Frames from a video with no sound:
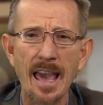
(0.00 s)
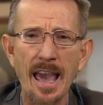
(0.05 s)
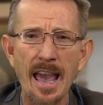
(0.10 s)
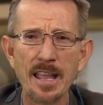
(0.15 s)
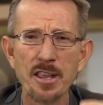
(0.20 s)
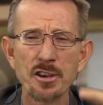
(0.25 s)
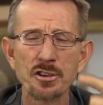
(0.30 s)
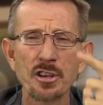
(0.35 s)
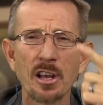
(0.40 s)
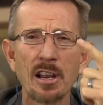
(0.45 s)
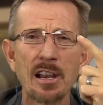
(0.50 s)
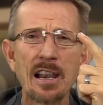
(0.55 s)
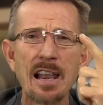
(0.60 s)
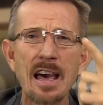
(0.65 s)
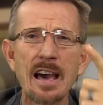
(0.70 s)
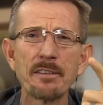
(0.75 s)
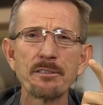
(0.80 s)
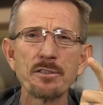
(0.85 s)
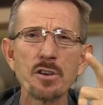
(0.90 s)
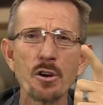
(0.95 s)
and you shall
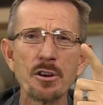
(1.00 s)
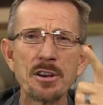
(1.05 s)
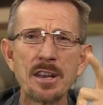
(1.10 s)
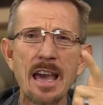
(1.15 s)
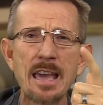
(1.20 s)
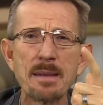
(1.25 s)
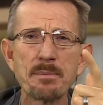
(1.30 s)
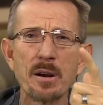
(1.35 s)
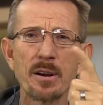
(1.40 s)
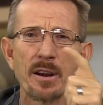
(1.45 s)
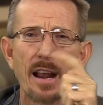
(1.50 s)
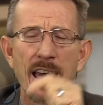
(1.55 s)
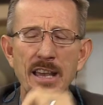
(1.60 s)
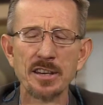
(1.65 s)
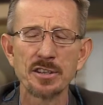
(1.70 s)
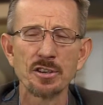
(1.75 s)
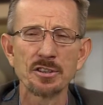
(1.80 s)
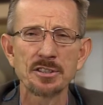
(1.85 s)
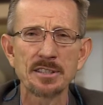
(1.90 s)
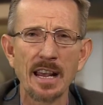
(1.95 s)
love your neighbor
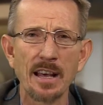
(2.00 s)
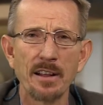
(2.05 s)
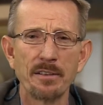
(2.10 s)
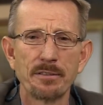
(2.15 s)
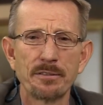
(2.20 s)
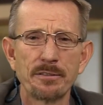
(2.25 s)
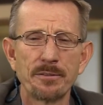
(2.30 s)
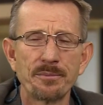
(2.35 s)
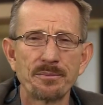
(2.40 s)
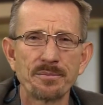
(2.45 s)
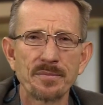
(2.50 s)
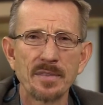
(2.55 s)
as yourself.